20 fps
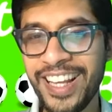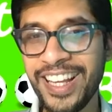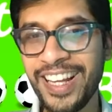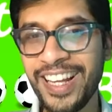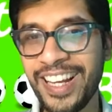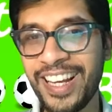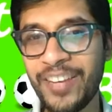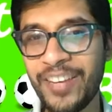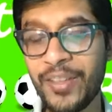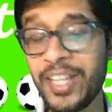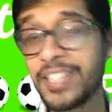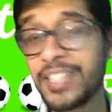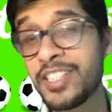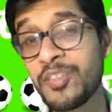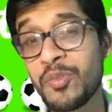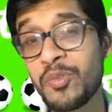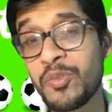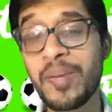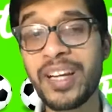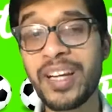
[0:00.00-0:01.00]
Well, actually,
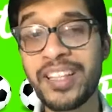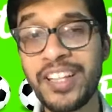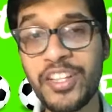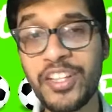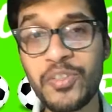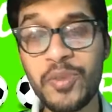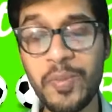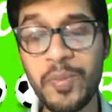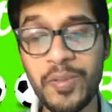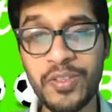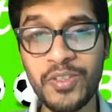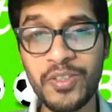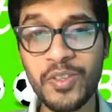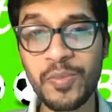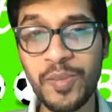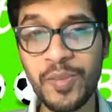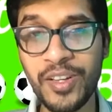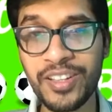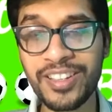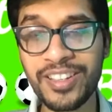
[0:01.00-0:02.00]
it'll be back next week because we
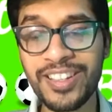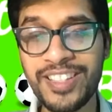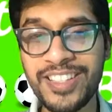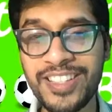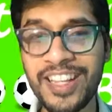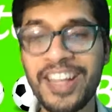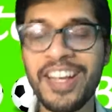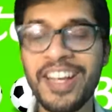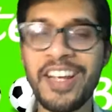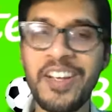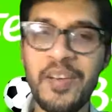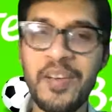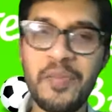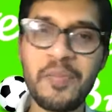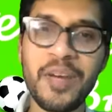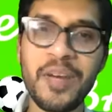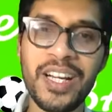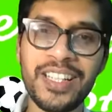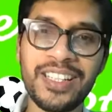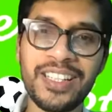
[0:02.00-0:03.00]
won't play on Thursday.
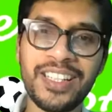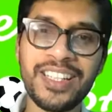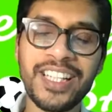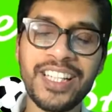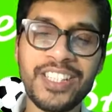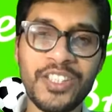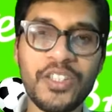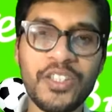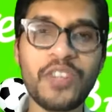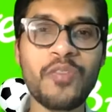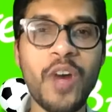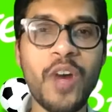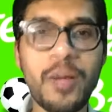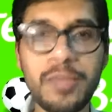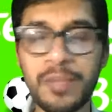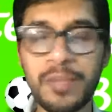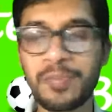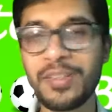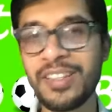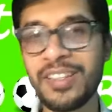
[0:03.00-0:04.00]
But that's good
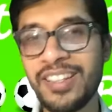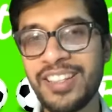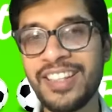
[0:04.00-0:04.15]
warm-up.